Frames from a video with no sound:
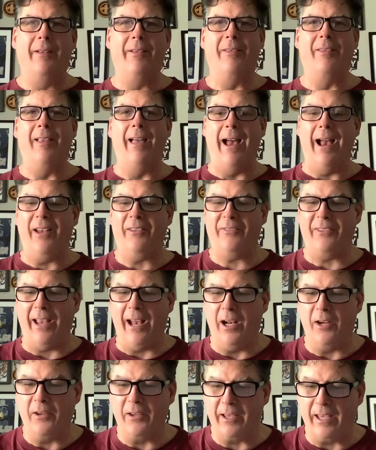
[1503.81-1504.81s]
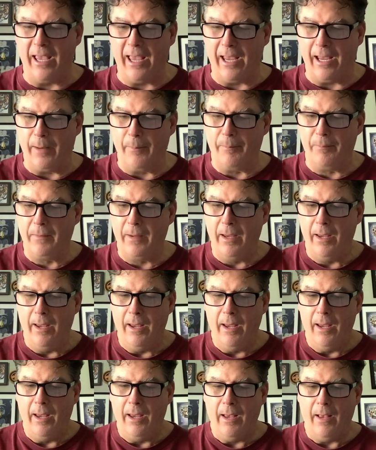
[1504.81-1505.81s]
Last out of the game,
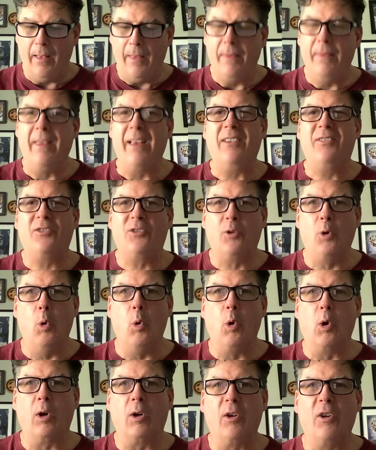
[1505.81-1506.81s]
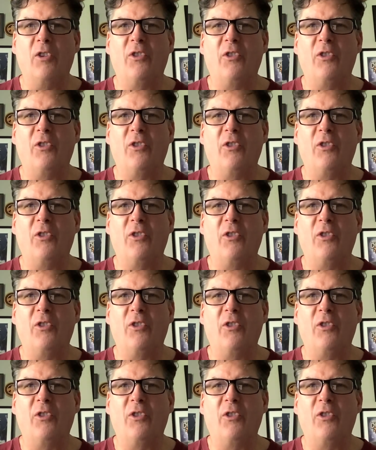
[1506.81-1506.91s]
they score